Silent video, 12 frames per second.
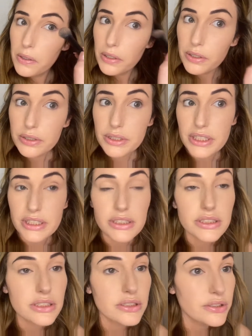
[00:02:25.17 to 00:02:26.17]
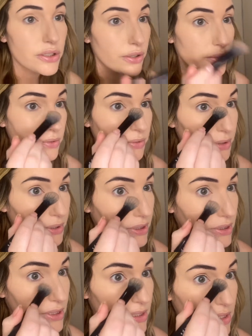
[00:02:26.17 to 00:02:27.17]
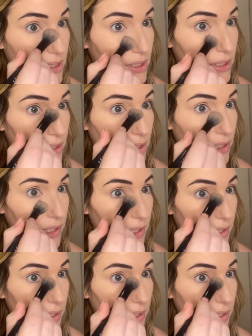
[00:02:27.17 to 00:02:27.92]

away. Okay, so you can see